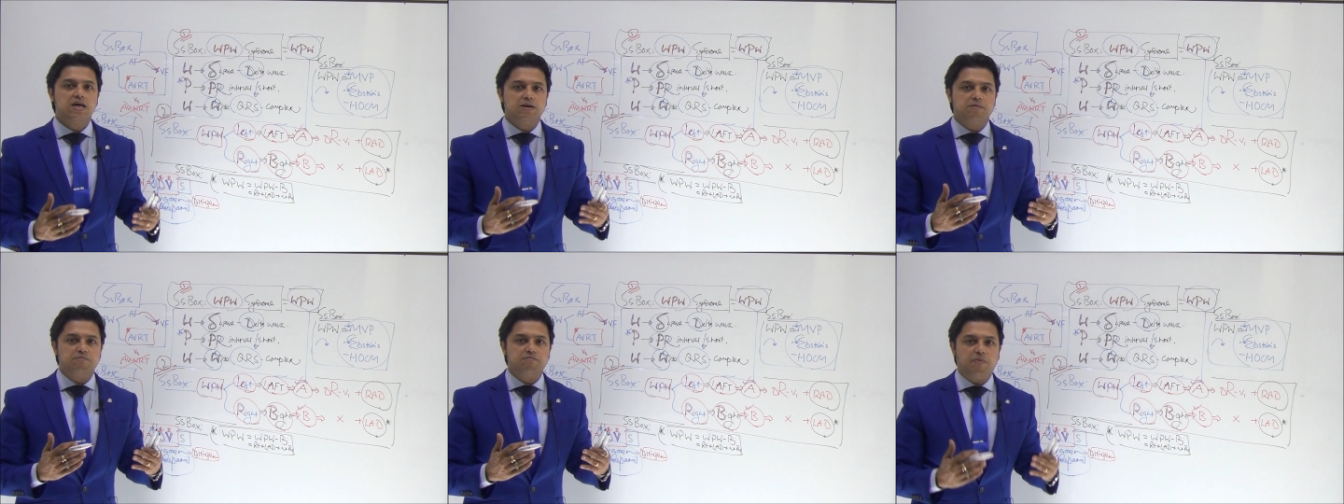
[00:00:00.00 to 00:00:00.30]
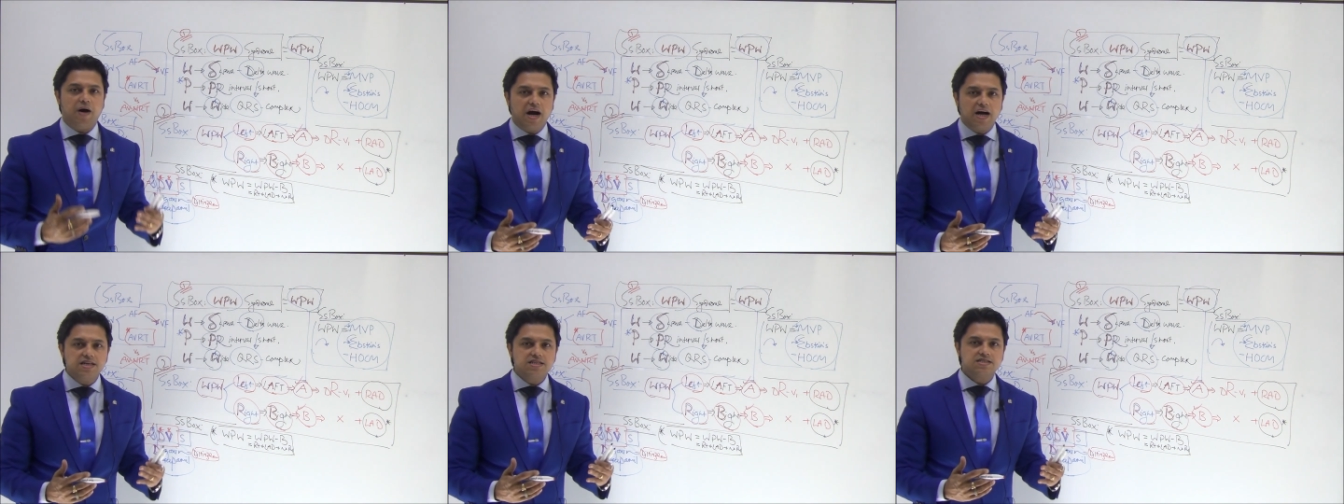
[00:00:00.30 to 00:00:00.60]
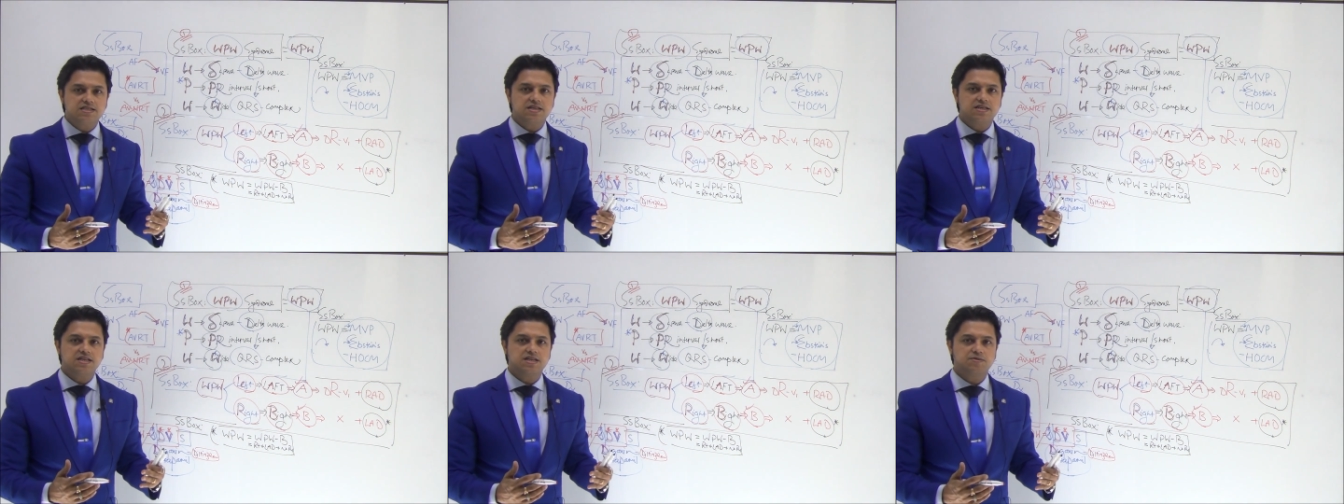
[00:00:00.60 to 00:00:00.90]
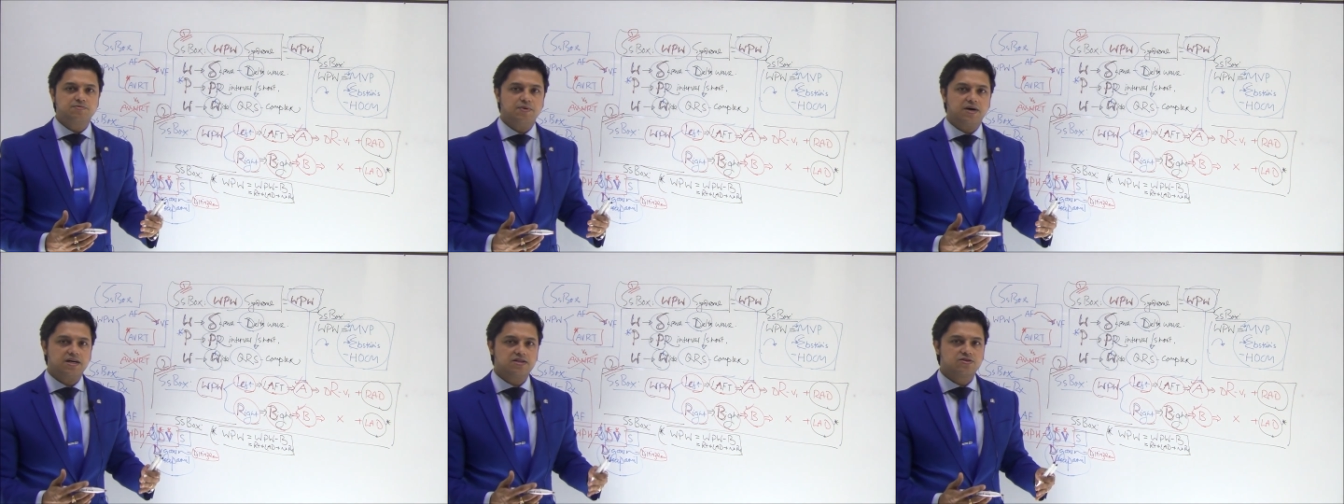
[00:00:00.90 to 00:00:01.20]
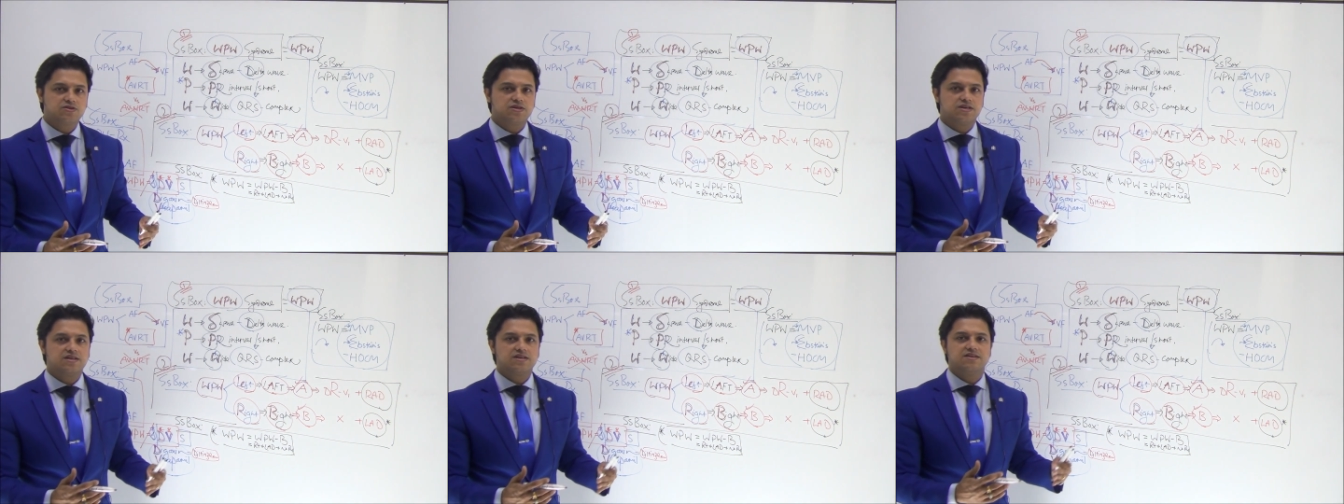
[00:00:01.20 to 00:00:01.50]
bi-sided
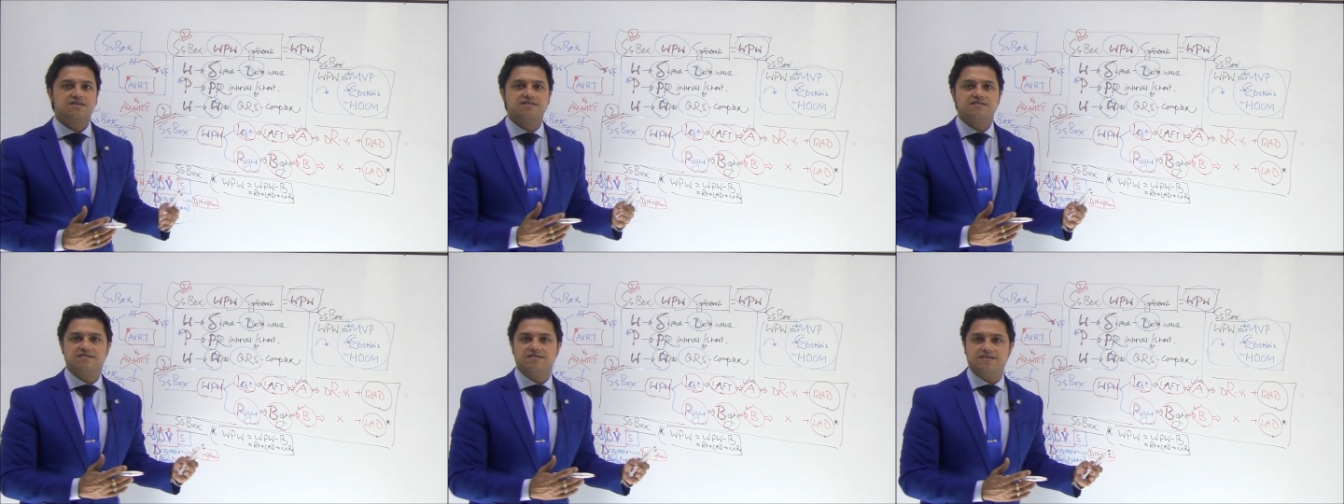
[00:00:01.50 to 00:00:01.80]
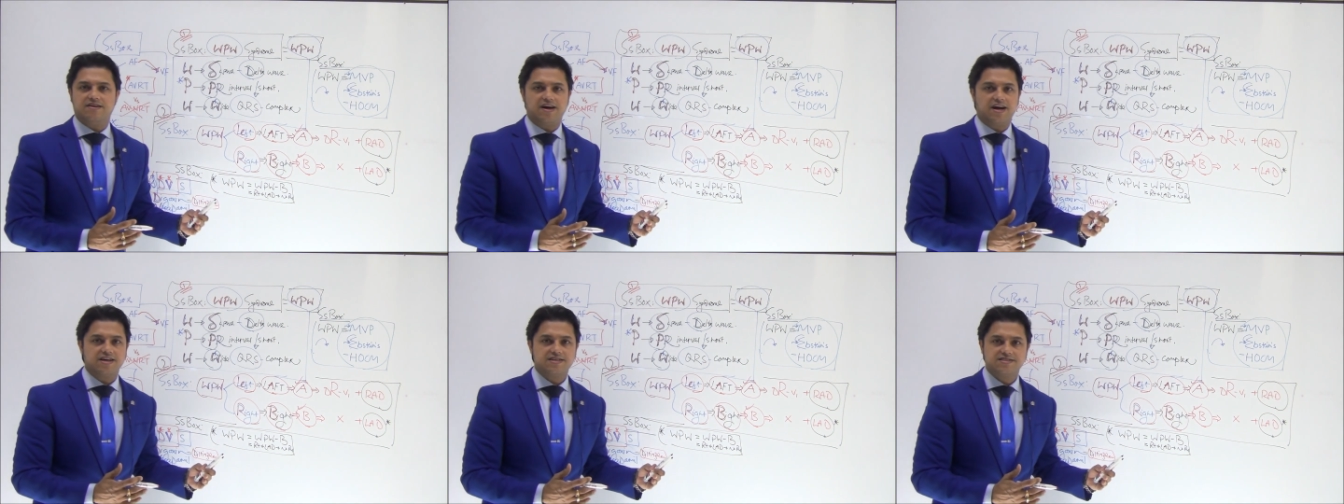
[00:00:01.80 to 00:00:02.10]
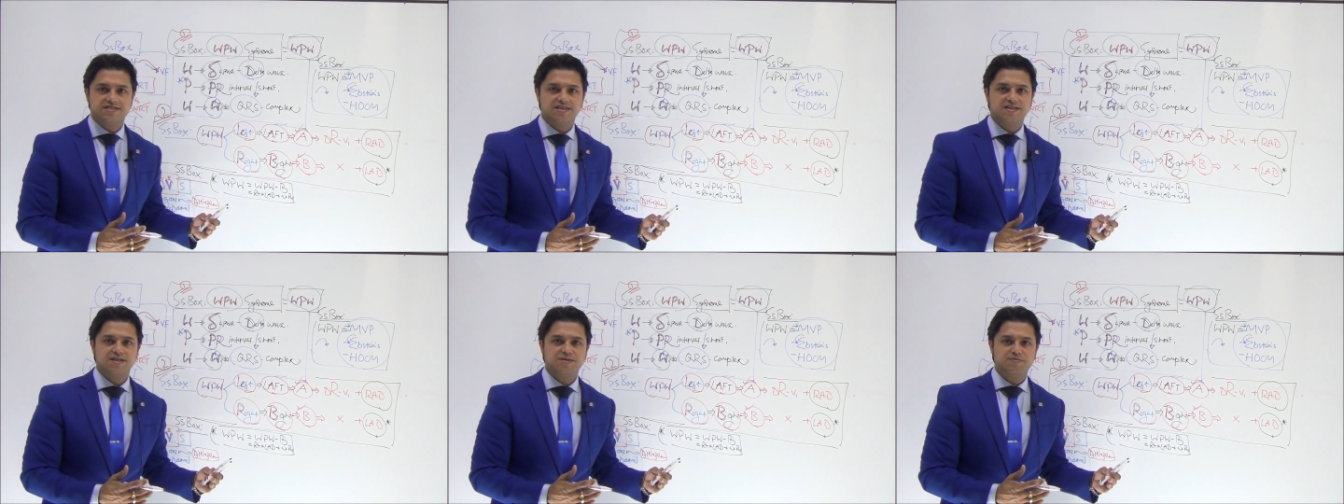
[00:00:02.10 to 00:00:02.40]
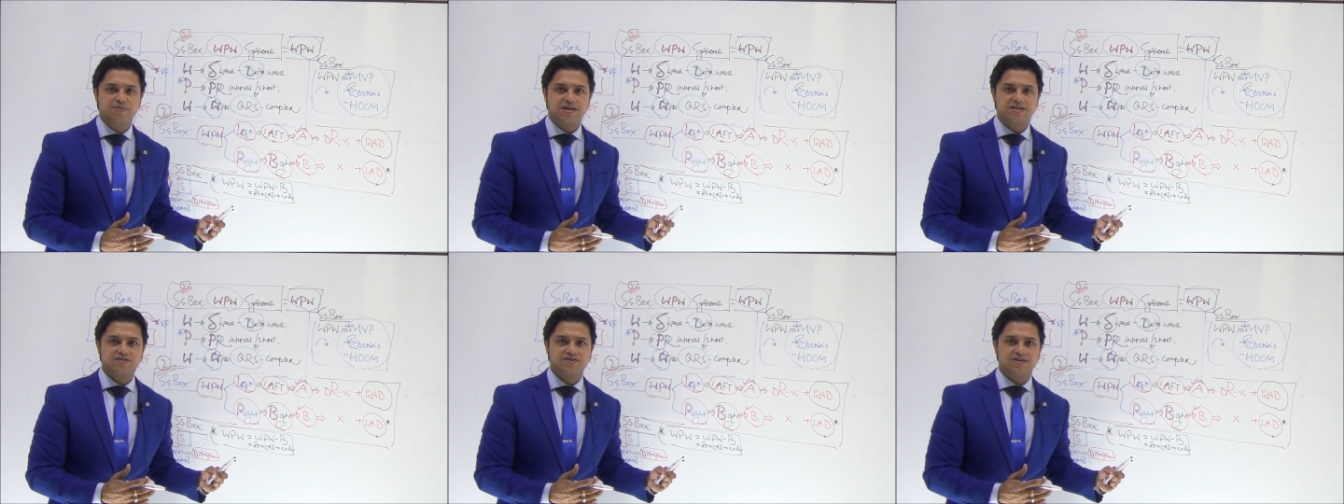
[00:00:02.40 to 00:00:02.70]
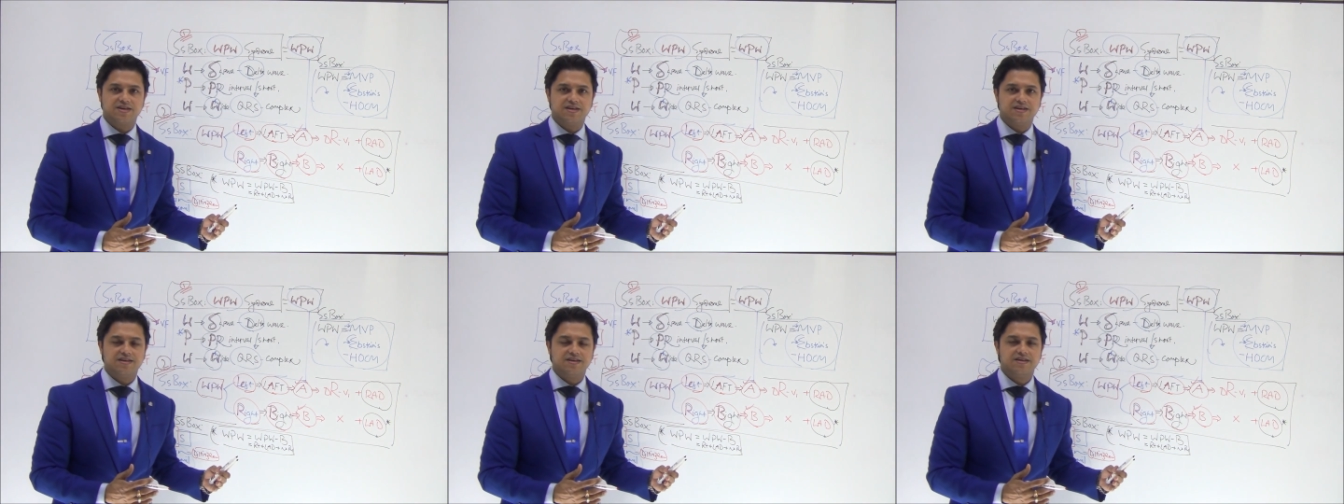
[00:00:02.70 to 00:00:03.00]
pathway, right-sided
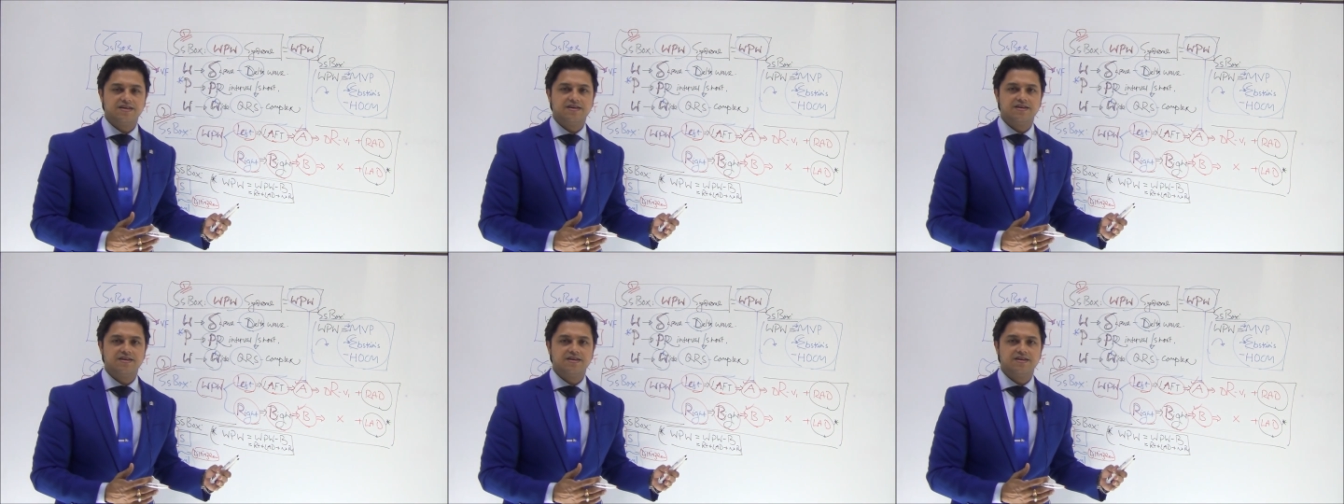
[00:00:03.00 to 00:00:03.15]
pathway.